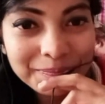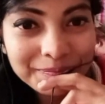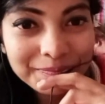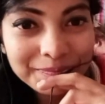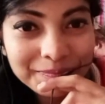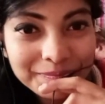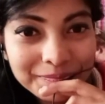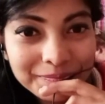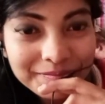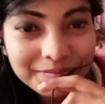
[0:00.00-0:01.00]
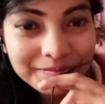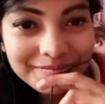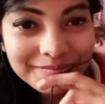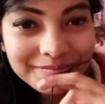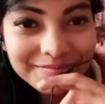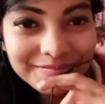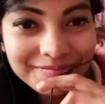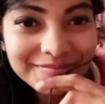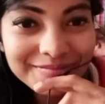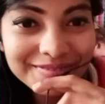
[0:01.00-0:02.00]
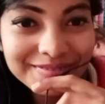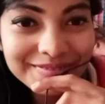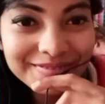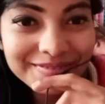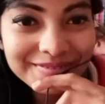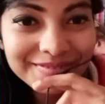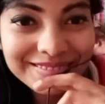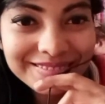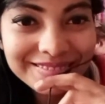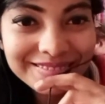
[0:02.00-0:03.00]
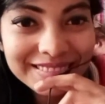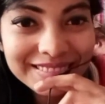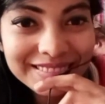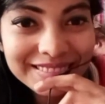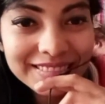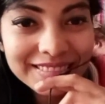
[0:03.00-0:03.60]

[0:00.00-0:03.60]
No words are spoken by the person on screen.